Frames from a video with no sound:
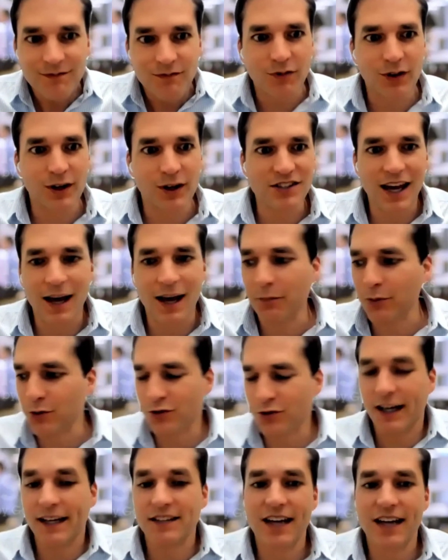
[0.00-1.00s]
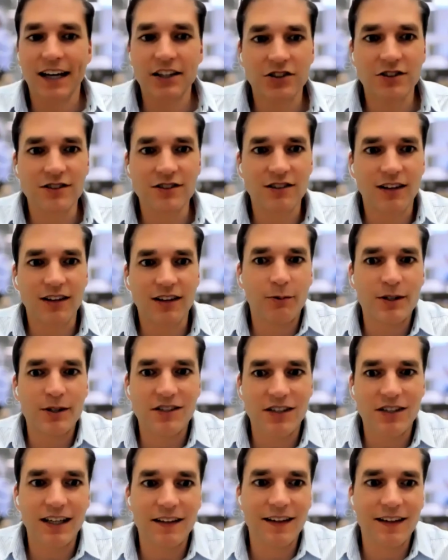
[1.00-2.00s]
for example, transactions like we
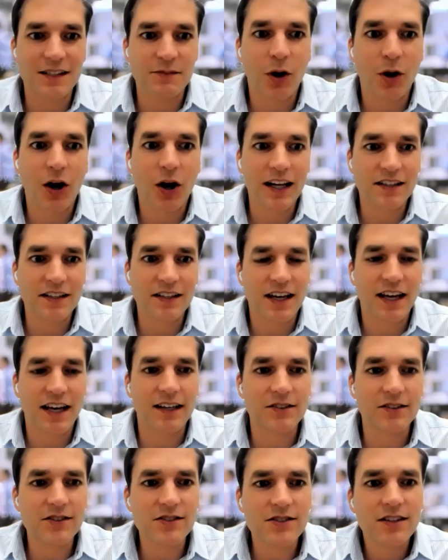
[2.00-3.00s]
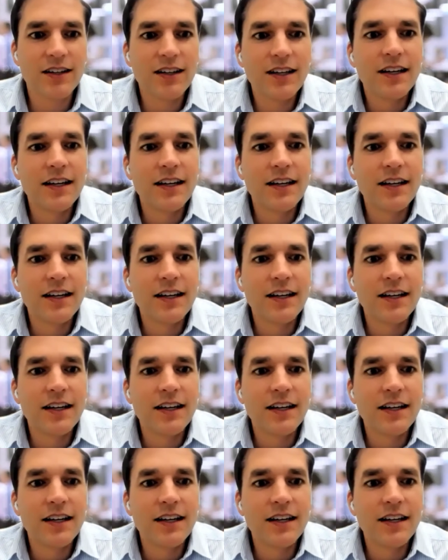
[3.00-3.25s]
see in these mining towns.